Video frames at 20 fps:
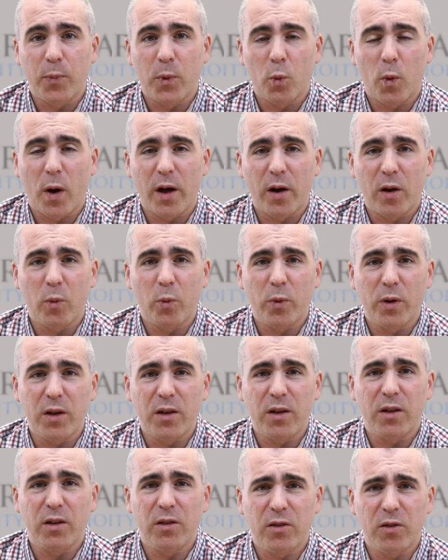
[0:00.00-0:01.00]
why don't
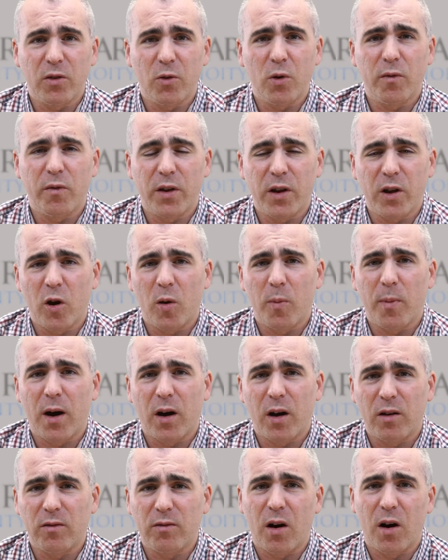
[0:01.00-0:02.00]
we do a video about
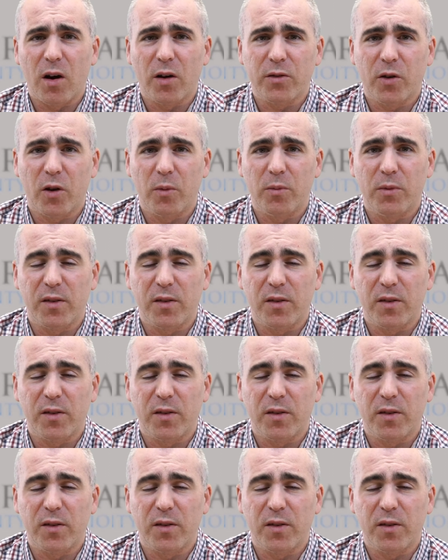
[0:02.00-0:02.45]
a long-term